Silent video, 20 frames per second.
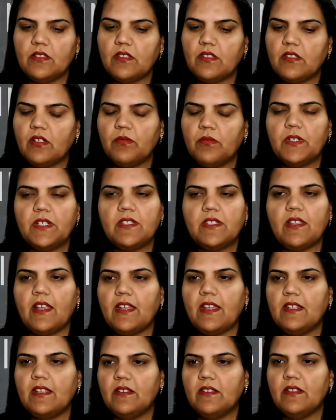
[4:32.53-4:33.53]
server
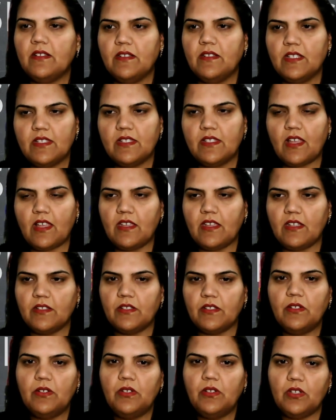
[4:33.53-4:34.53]
side
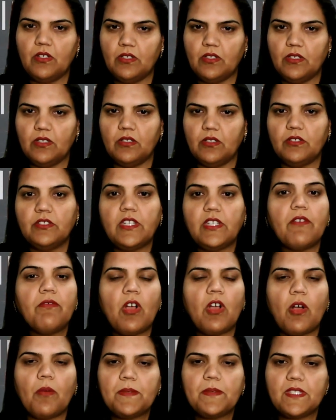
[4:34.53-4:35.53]
designer,
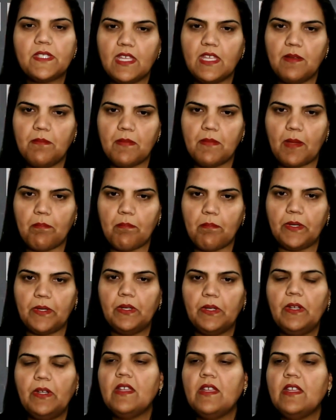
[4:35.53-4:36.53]
DevOps team
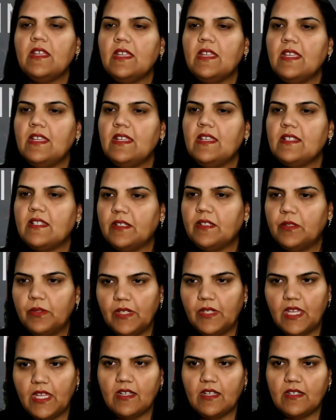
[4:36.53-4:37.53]
member. He's
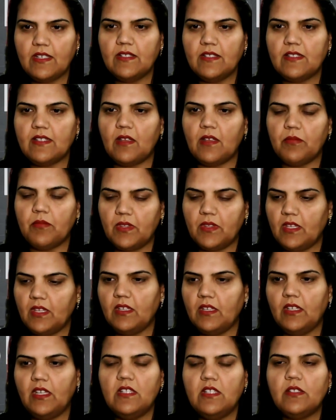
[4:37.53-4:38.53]
creating
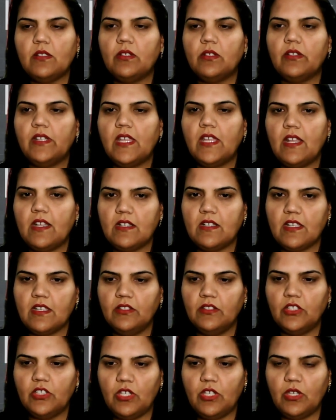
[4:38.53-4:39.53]
something, he's
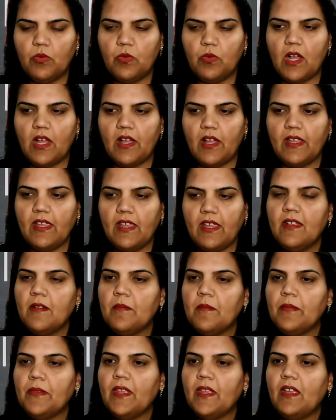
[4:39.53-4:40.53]
creating the UI.
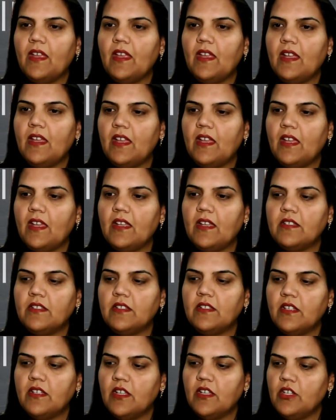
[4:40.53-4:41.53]

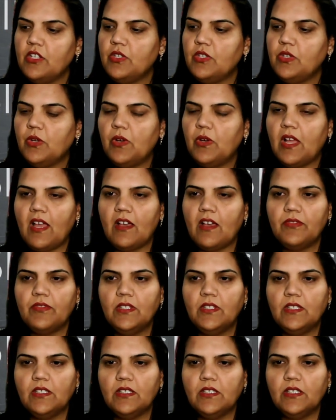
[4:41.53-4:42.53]
And you have
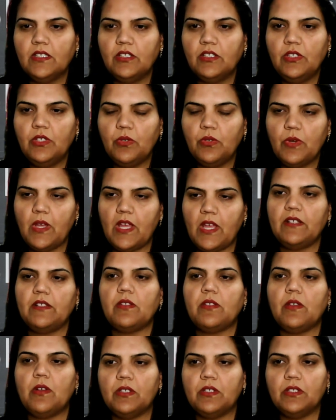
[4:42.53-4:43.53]
the
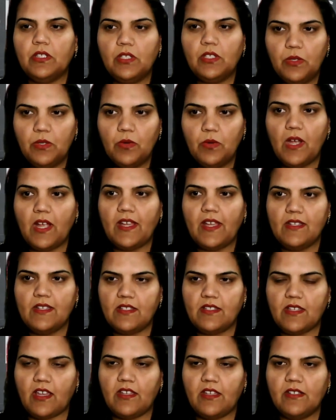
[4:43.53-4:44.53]
UX or the UI
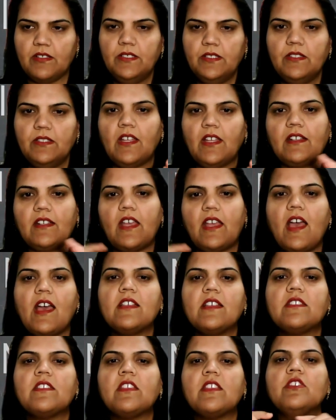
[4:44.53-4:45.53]
designer that
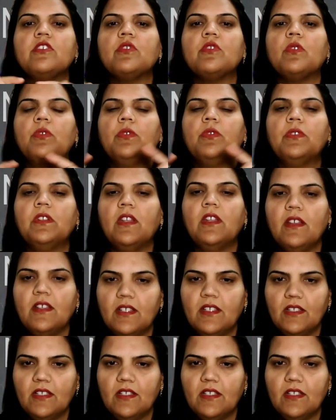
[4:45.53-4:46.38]
has his own